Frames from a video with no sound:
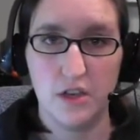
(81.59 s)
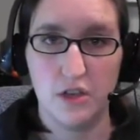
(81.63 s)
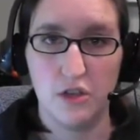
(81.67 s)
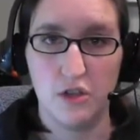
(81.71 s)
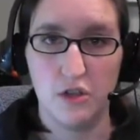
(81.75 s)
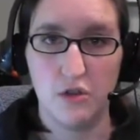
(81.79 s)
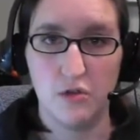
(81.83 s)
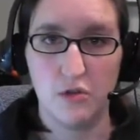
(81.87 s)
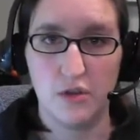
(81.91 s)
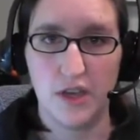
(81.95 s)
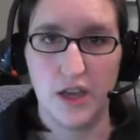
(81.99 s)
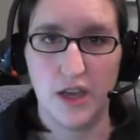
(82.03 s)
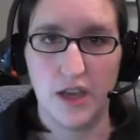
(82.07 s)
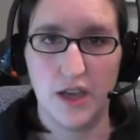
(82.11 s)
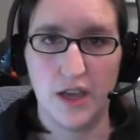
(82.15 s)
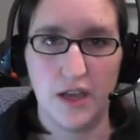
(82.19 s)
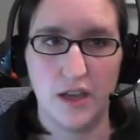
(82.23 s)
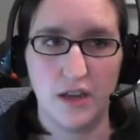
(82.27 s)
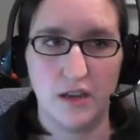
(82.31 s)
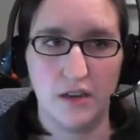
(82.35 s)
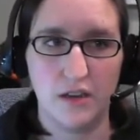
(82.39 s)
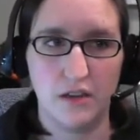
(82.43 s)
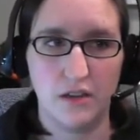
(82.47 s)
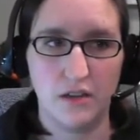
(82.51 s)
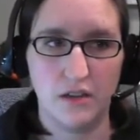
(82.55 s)
you
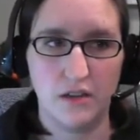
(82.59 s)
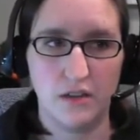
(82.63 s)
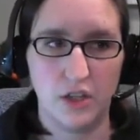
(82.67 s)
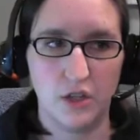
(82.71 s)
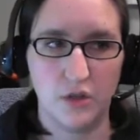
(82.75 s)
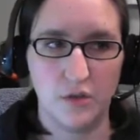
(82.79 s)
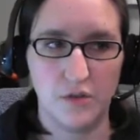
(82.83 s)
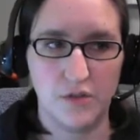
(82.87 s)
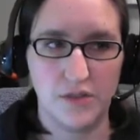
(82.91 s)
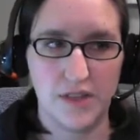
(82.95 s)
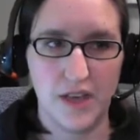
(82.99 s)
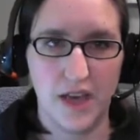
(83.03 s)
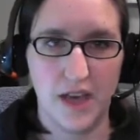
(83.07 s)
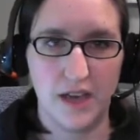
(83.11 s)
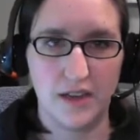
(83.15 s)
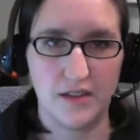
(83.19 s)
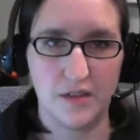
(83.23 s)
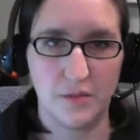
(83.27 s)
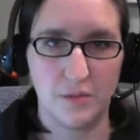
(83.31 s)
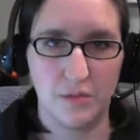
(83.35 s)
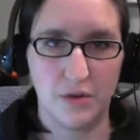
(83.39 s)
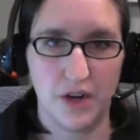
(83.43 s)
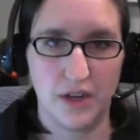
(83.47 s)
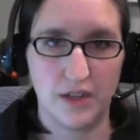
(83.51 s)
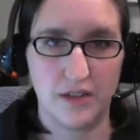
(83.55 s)
can use that
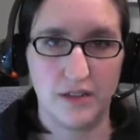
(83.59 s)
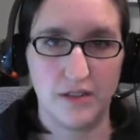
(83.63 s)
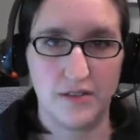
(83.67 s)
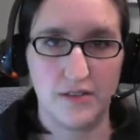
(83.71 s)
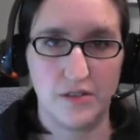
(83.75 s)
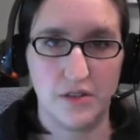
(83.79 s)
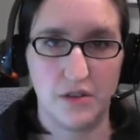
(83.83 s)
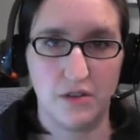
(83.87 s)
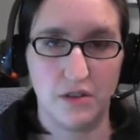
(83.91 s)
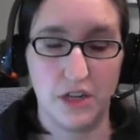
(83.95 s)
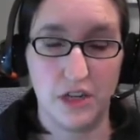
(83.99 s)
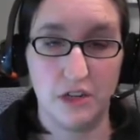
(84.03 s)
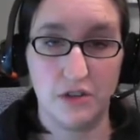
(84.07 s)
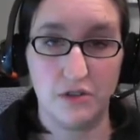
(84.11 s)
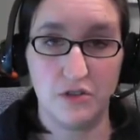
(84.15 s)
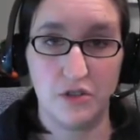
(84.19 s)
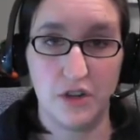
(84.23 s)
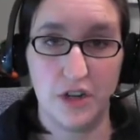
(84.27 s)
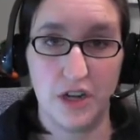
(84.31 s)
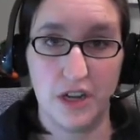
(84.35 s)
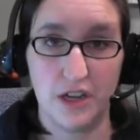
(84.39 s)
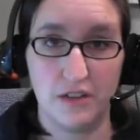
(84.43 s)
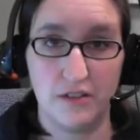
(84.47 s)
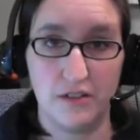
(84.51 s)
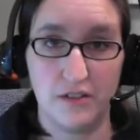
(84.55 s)
to practice your ear
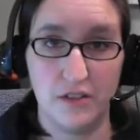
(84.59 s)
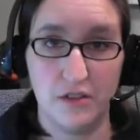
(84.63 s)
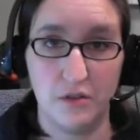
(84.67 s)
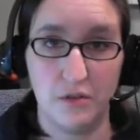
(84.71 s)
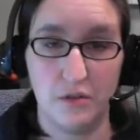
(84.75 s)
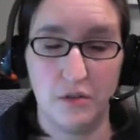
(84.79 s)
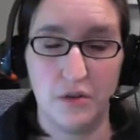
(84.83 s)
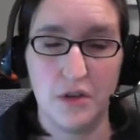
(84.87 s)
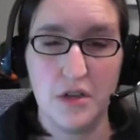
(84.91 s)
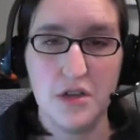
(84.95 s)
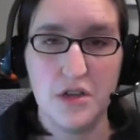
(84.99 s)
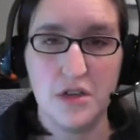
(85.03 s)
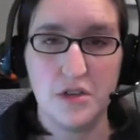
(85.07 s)
training too.